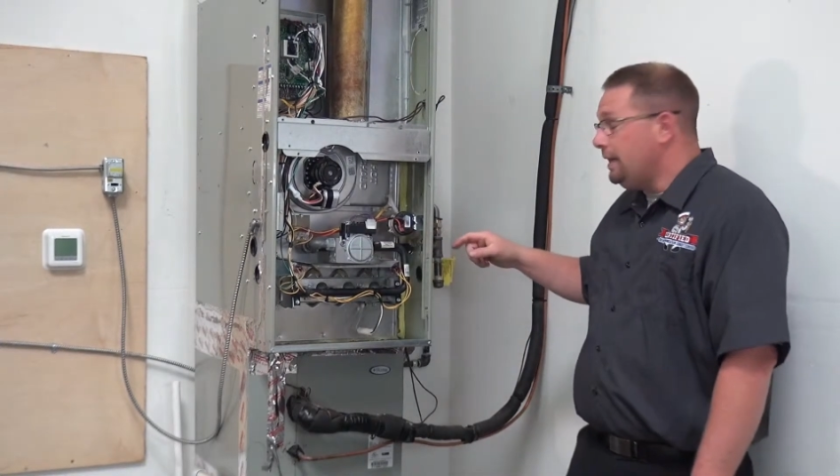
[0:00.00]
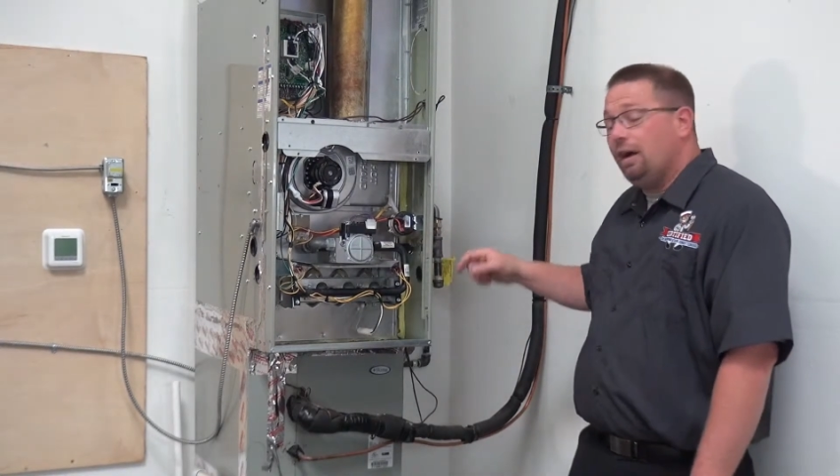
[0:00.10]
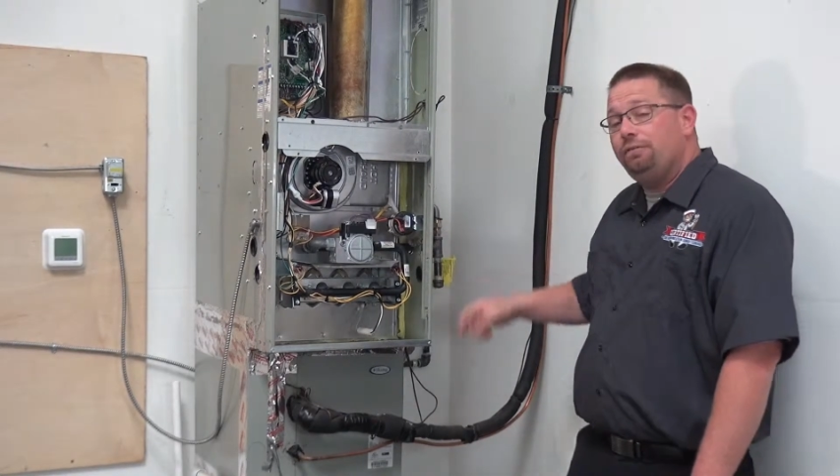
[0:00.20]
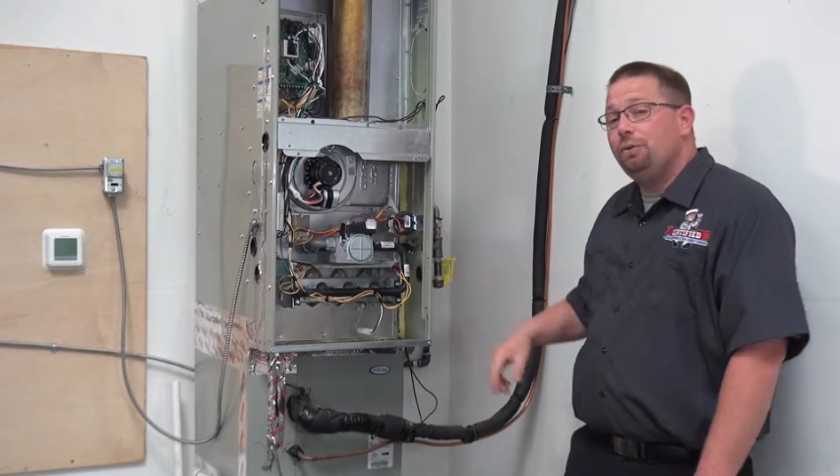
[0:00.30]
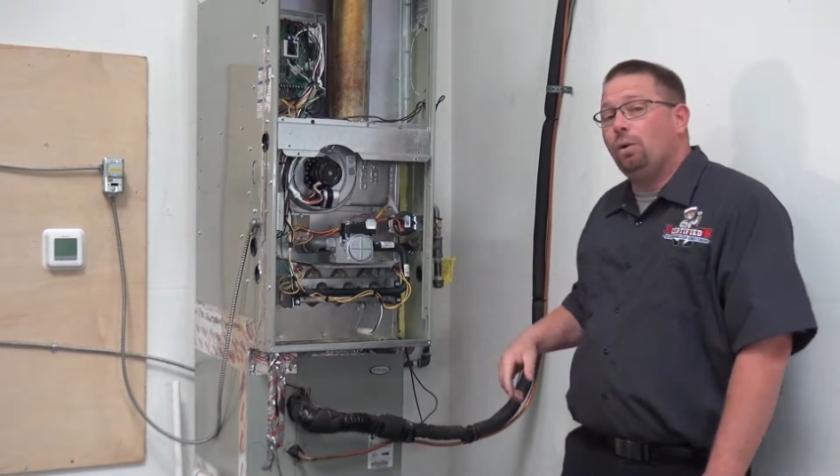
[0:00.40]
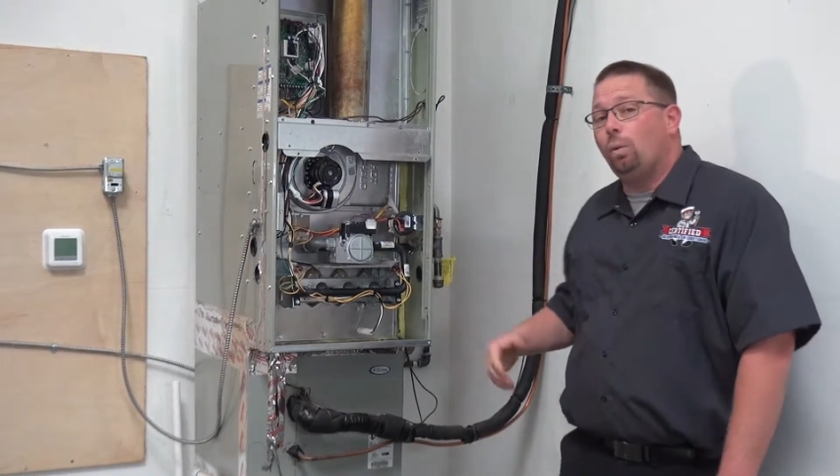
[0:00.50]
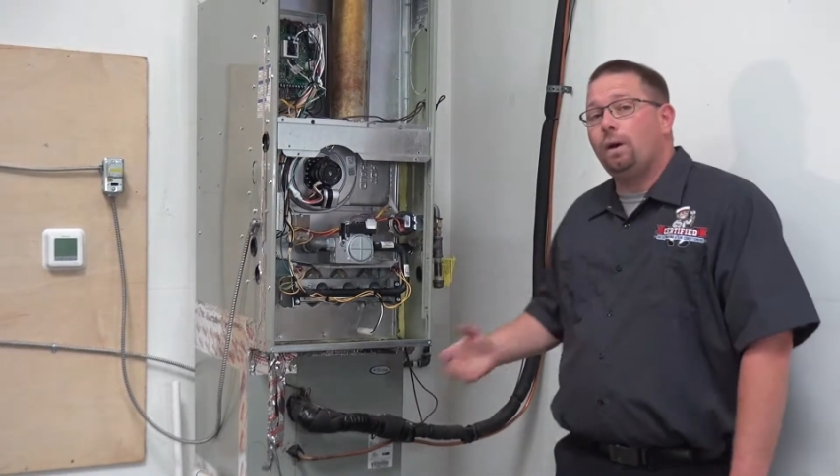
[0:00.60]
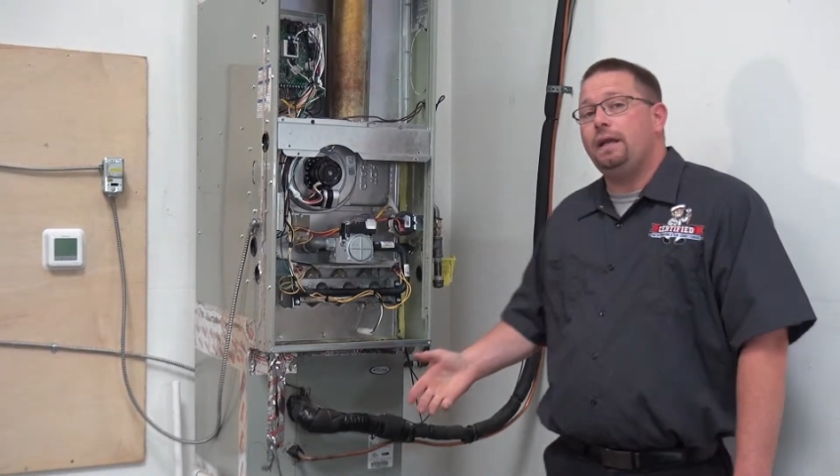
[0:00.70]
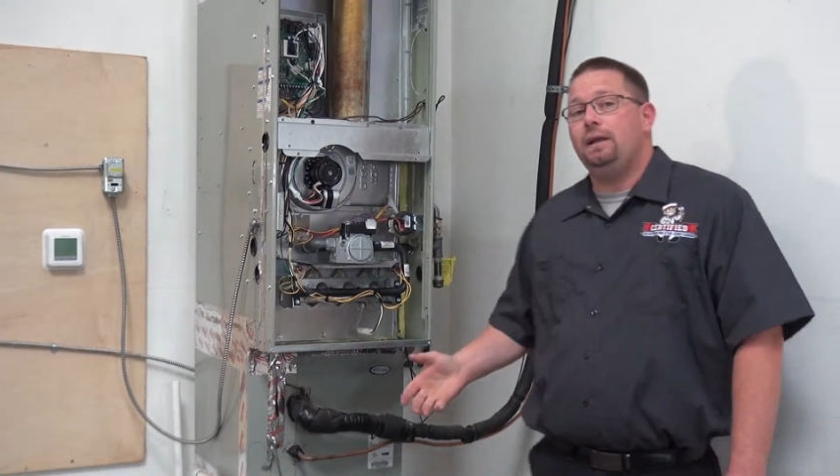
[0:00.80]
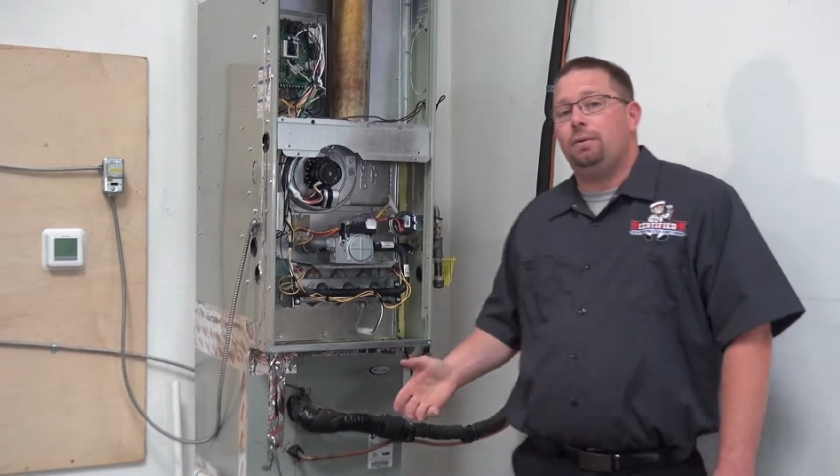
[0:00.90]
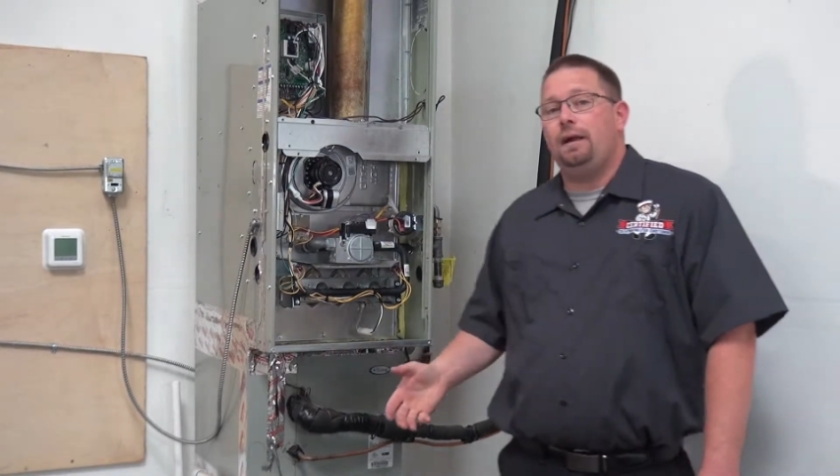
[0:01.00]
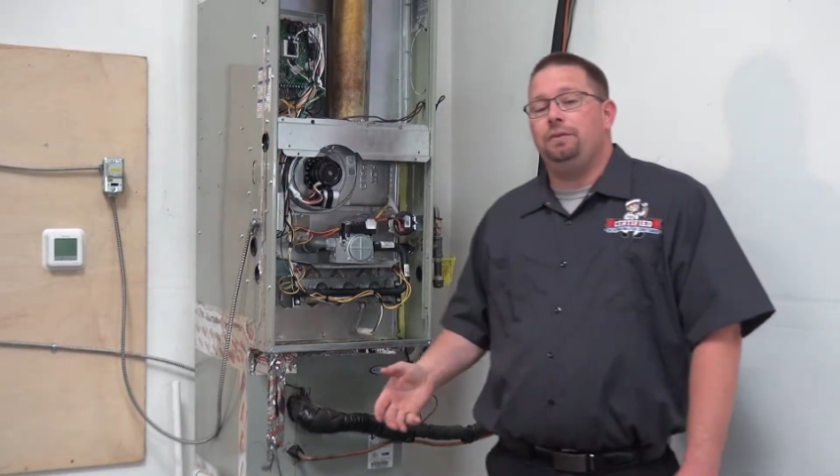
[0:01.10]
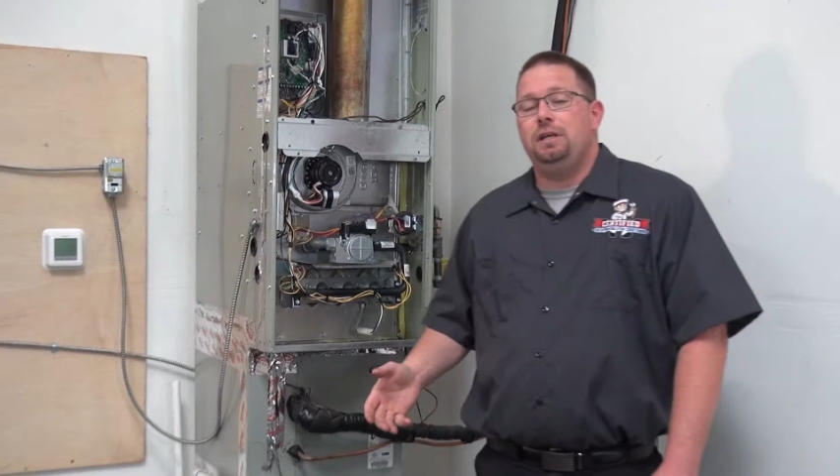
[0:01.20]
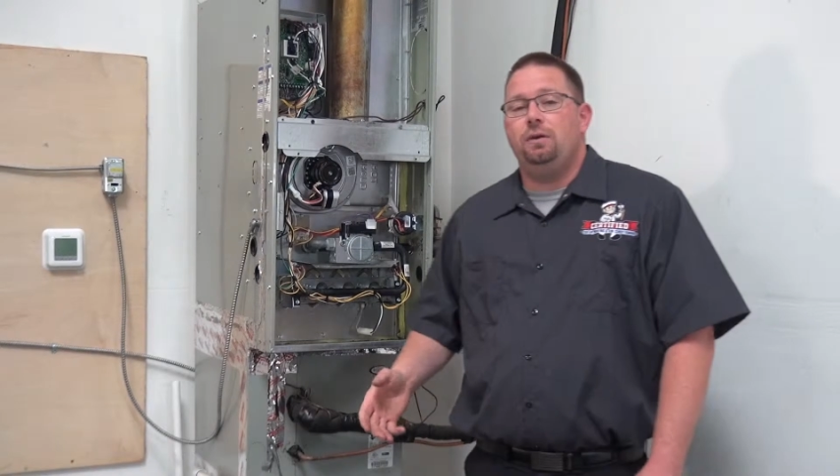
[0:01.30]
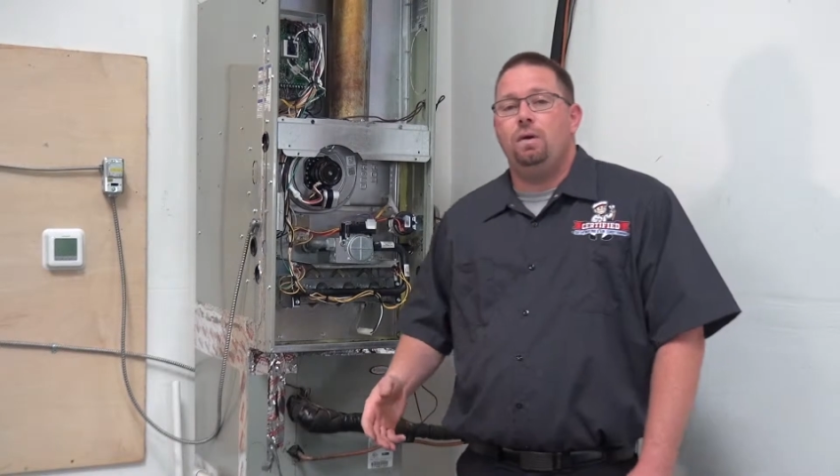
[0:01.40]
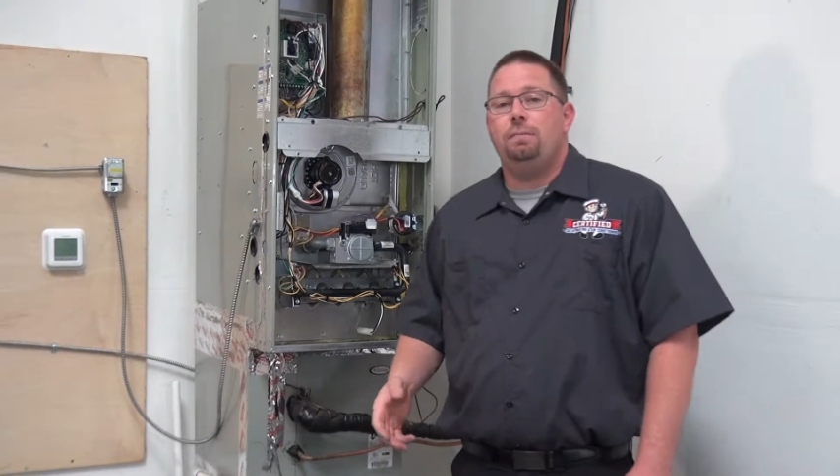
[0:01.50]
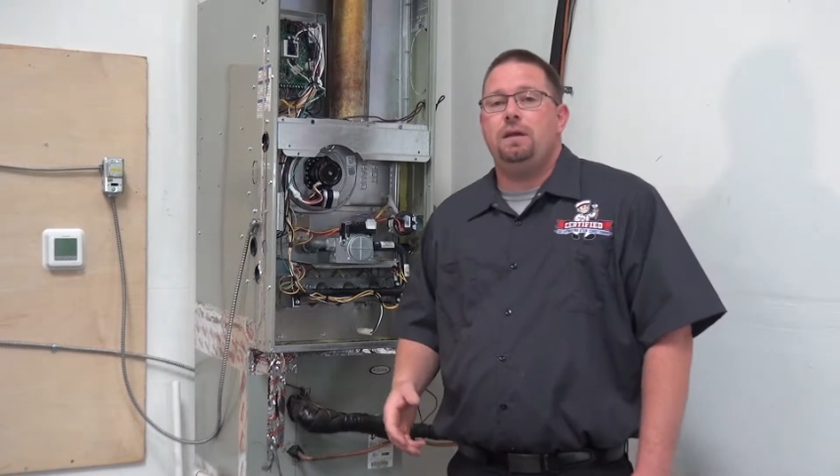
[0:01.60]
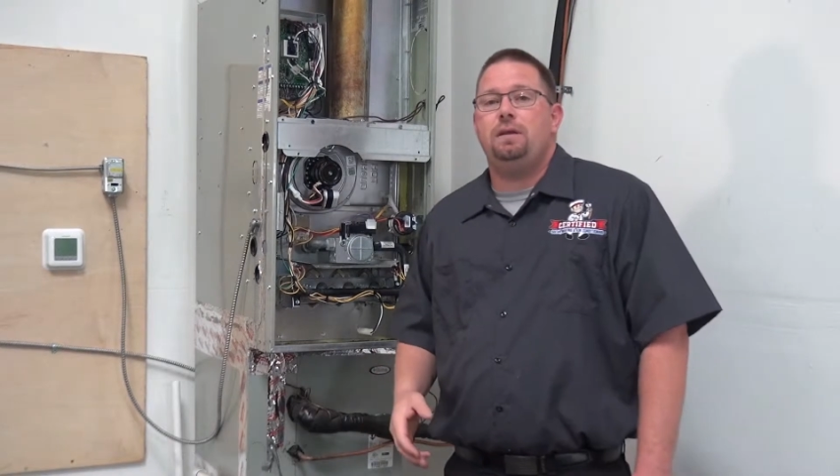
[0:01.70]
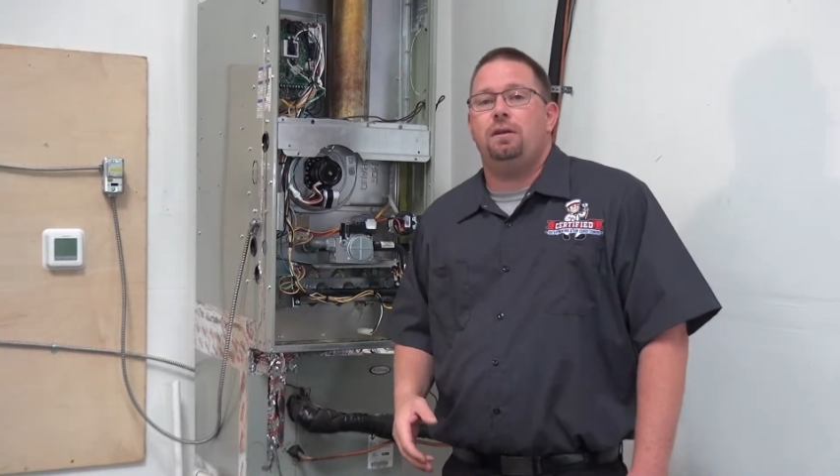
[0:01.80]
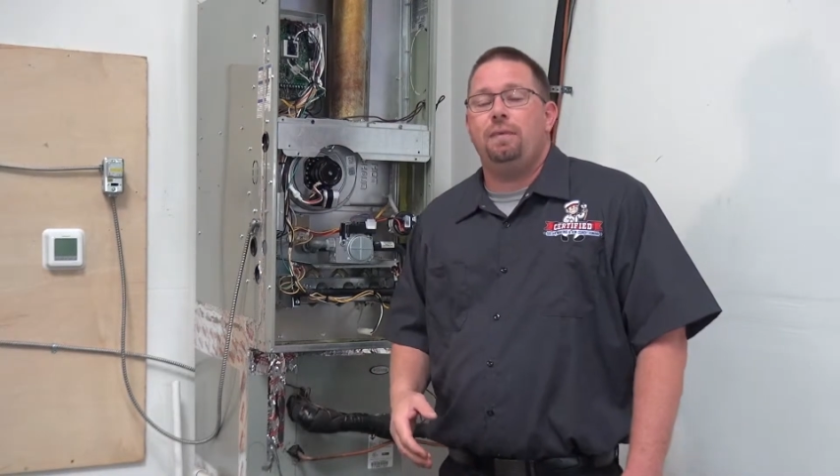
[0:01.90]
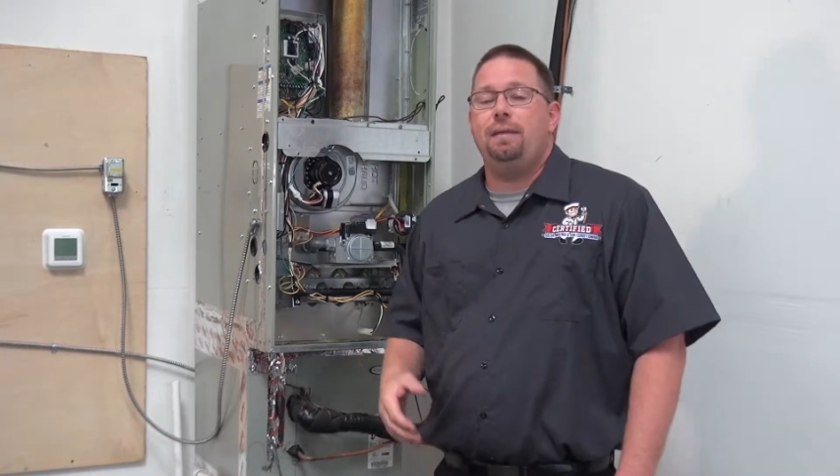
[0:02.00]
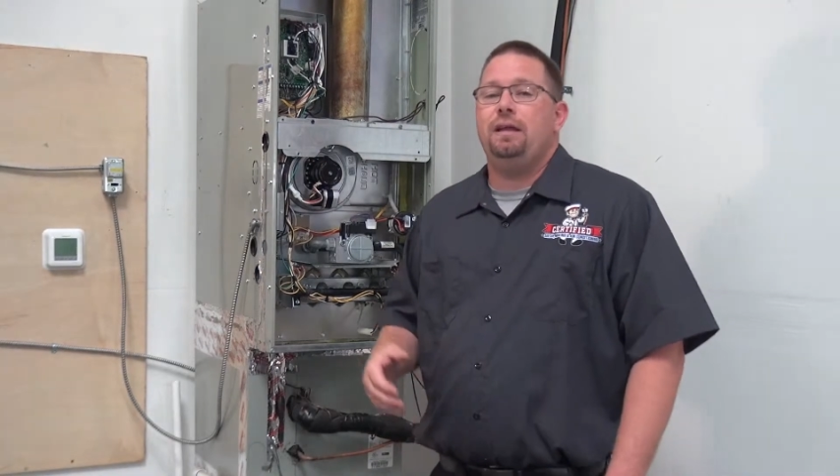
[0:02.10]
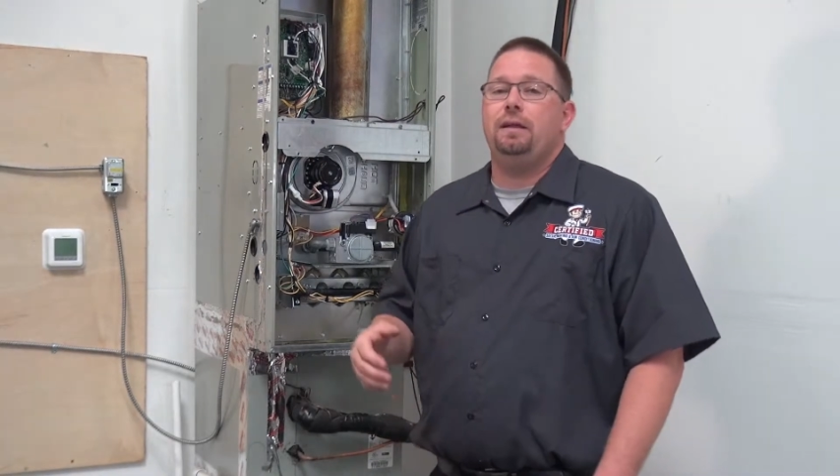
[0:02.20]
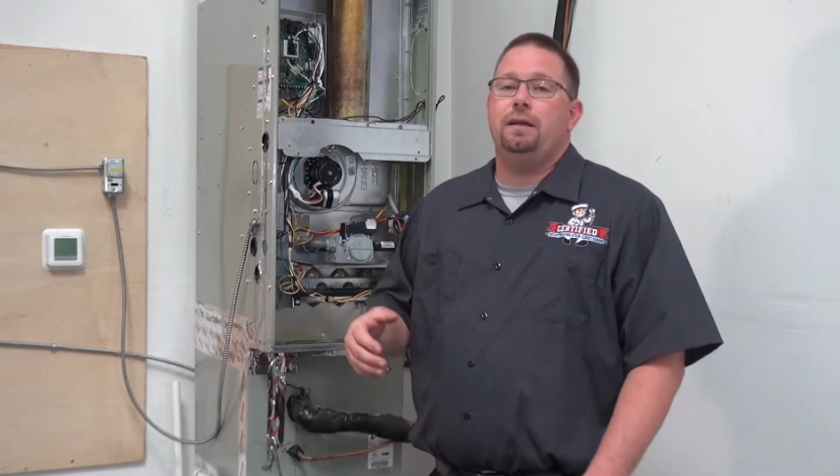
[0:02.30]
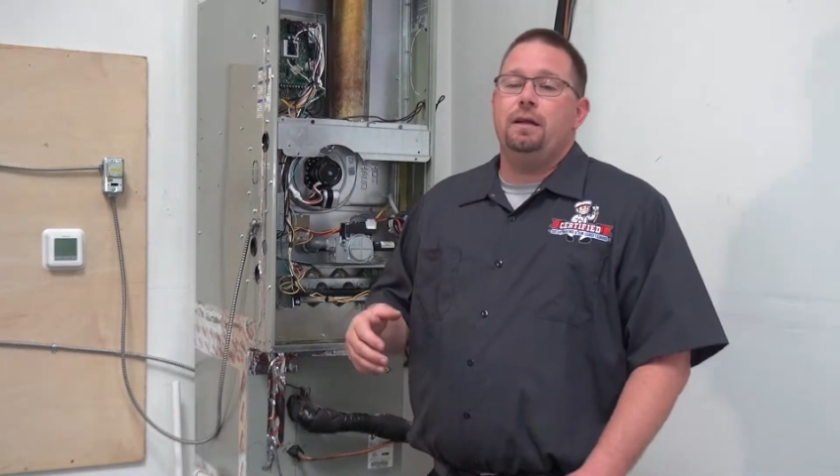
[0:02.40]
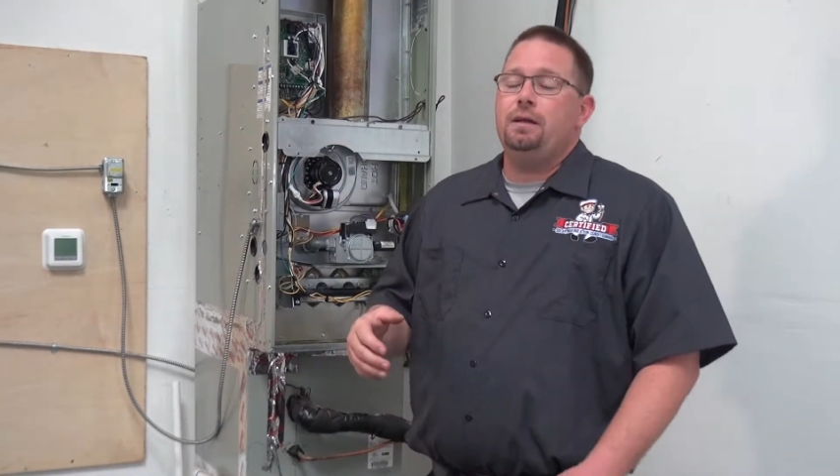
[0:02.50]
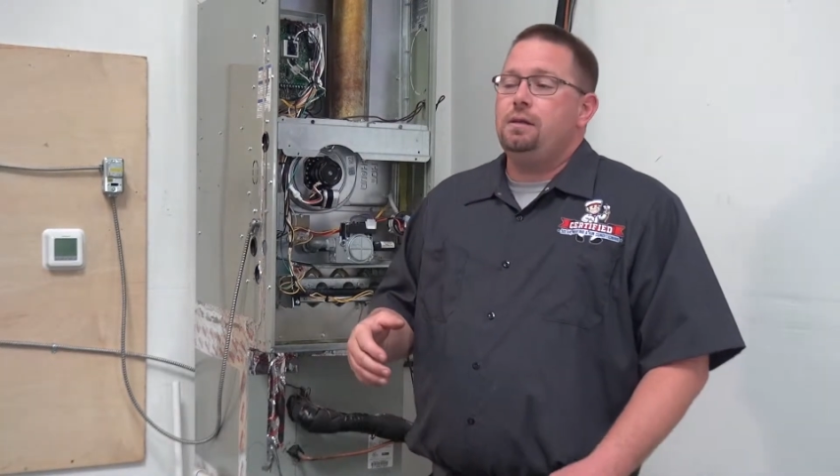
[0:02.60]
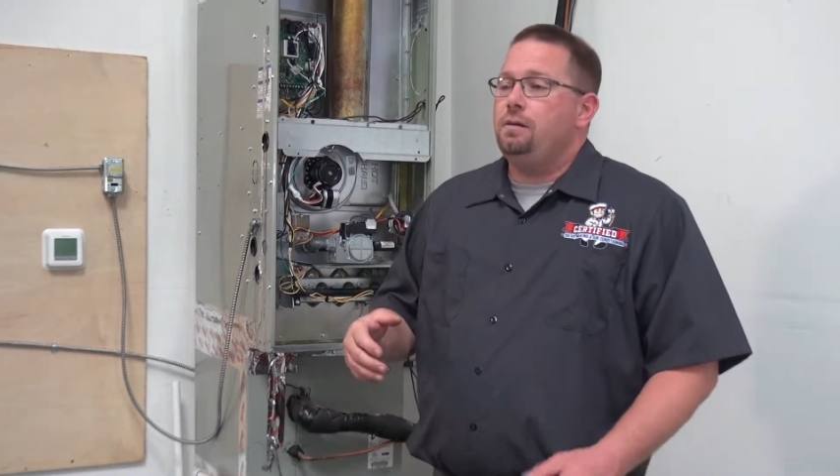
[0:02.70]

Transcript: Now, if you were working around the equipment, or maybe